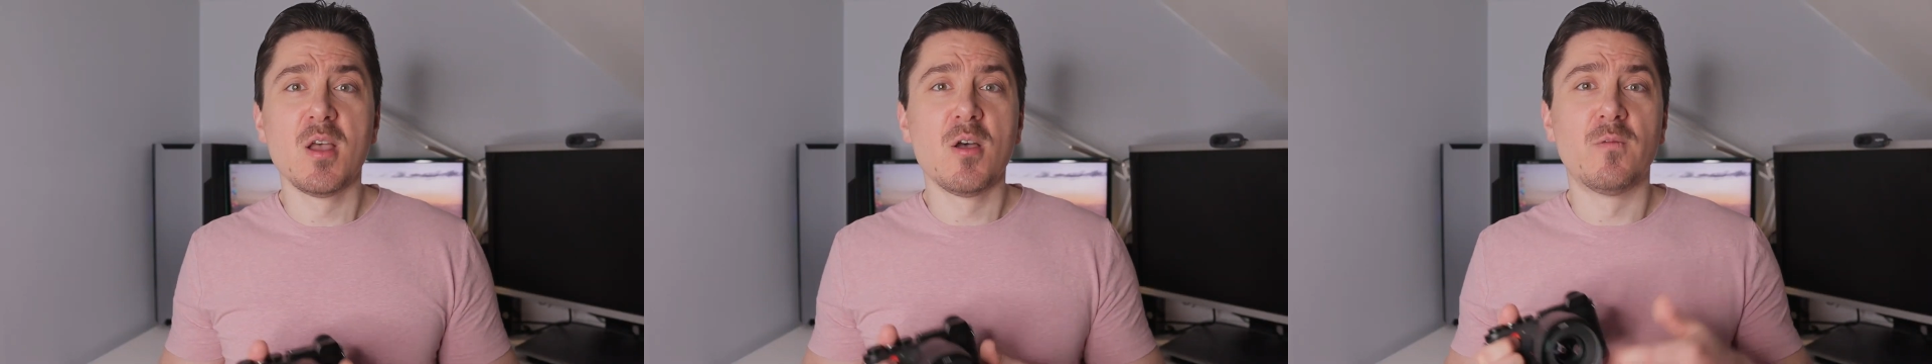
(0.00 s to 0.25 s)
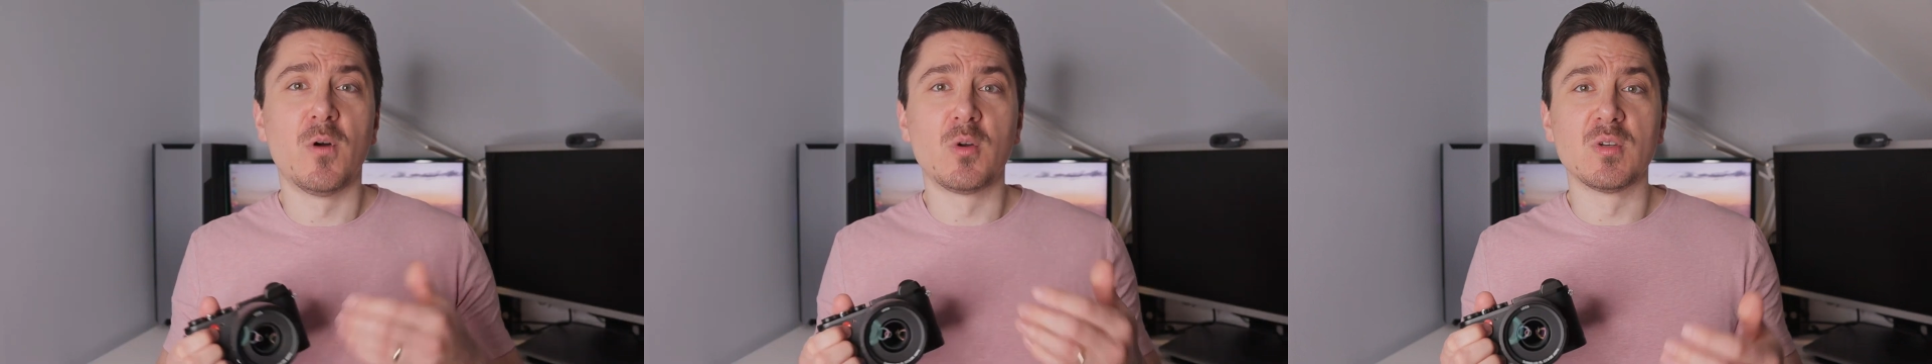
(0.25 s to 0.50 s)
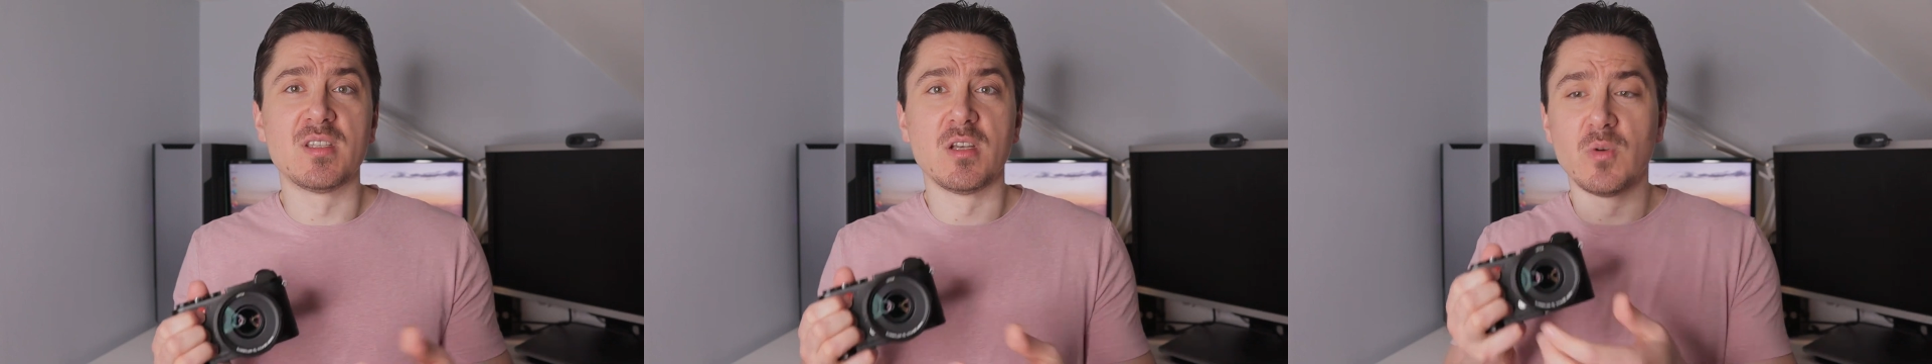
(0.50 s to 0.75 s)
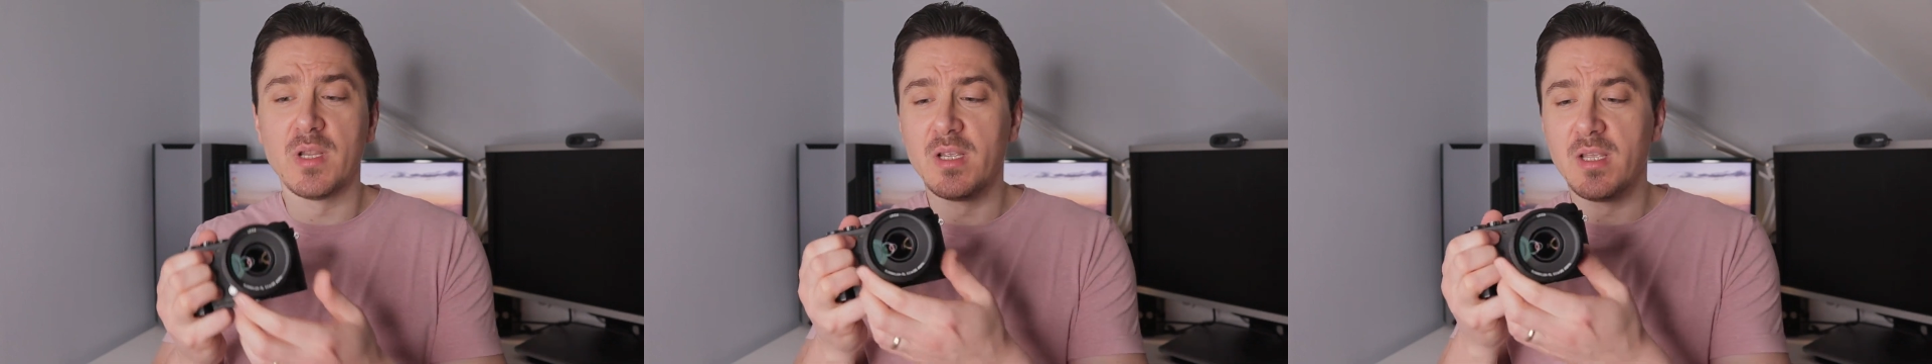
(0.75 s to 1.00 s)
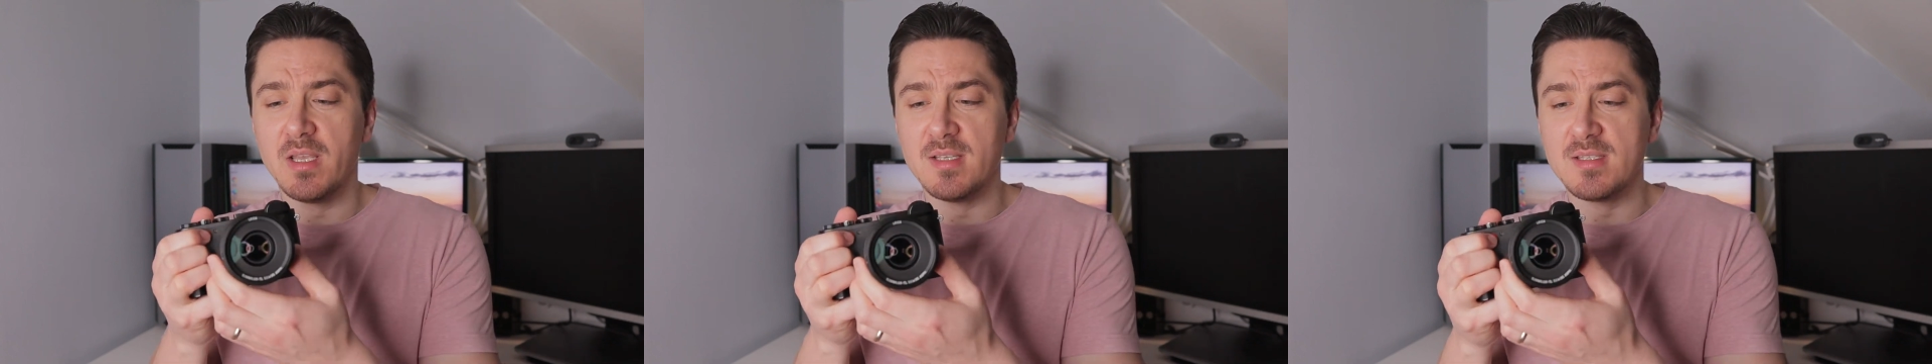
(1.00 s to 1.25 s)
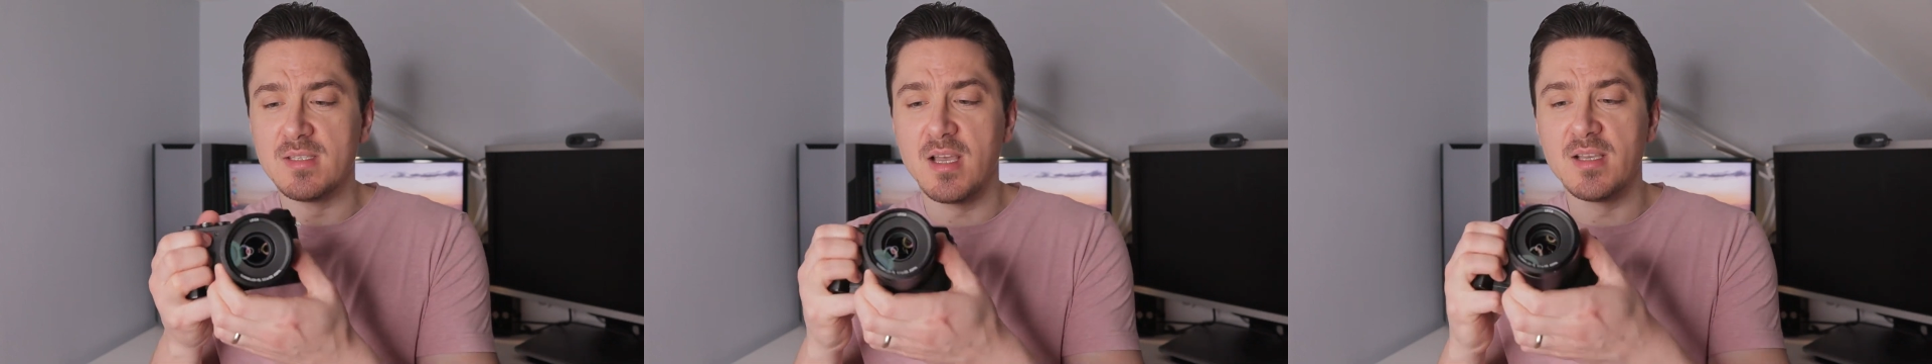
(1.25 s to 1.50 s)
Focusing ring
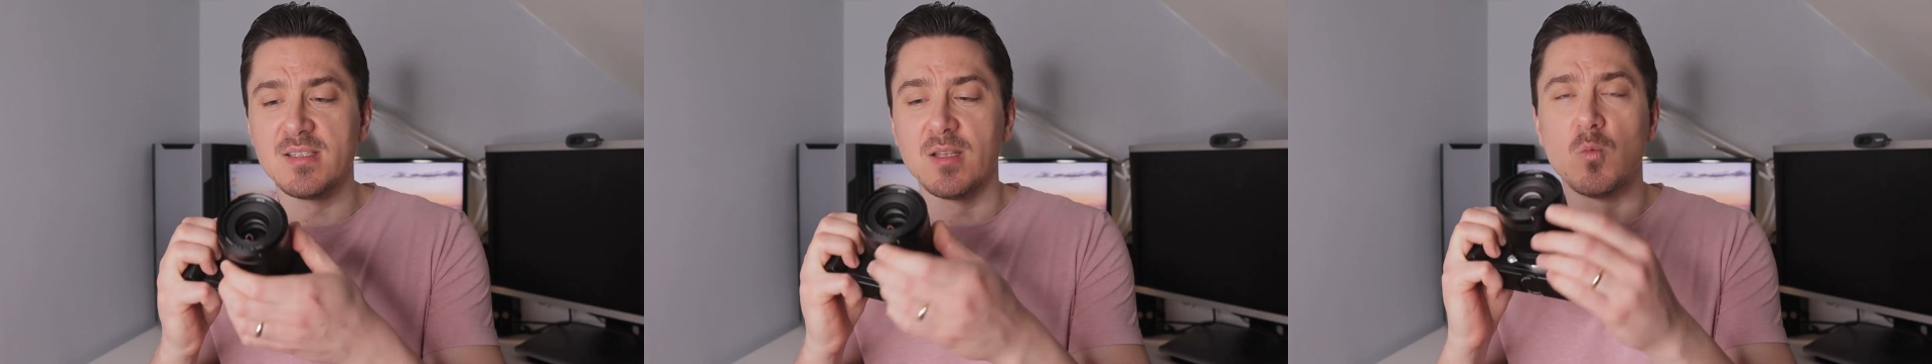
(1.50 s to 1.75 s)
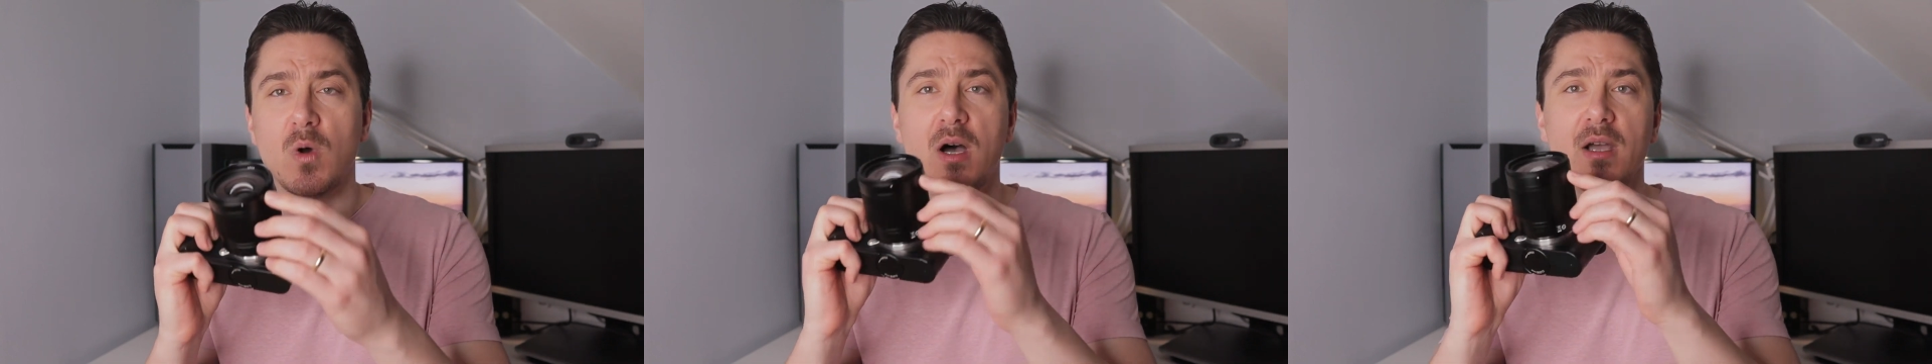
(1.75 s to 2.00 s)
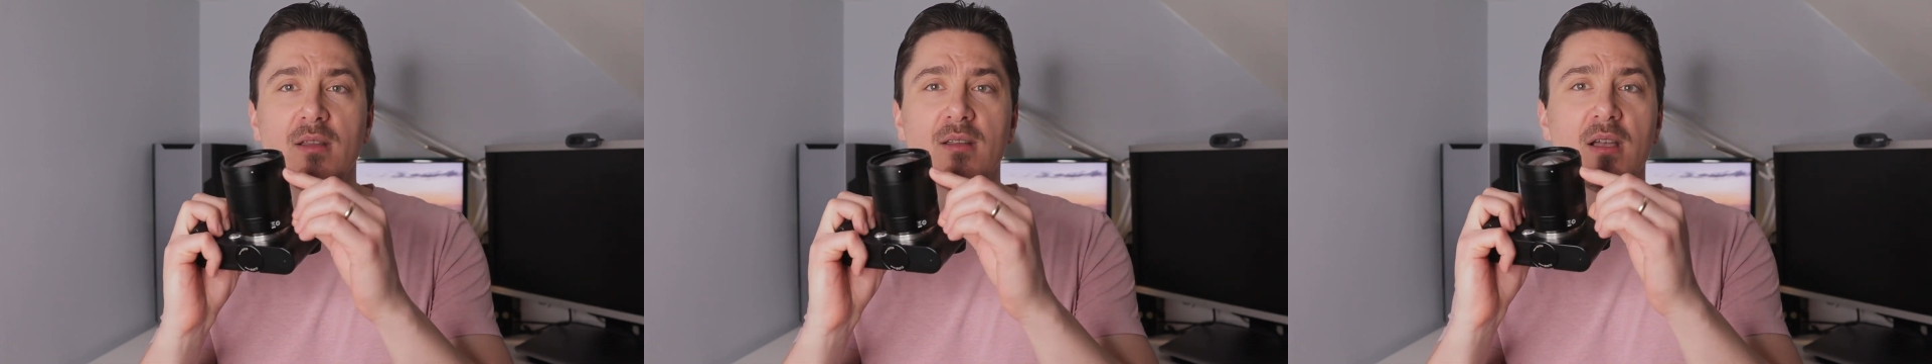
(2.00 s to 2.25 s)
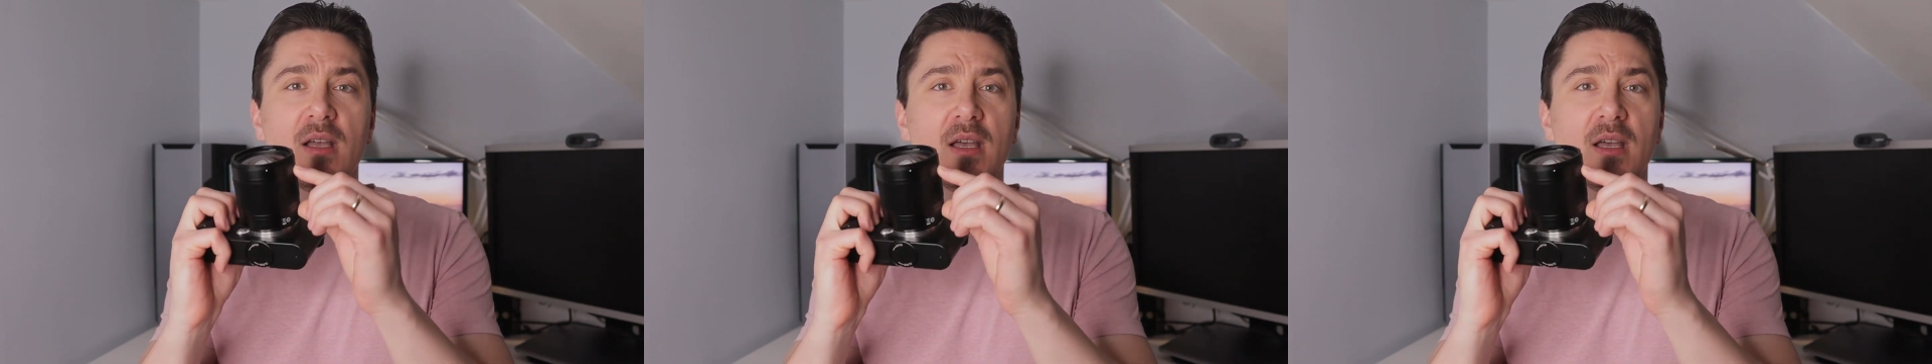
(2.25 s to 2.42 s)
is nice and wide,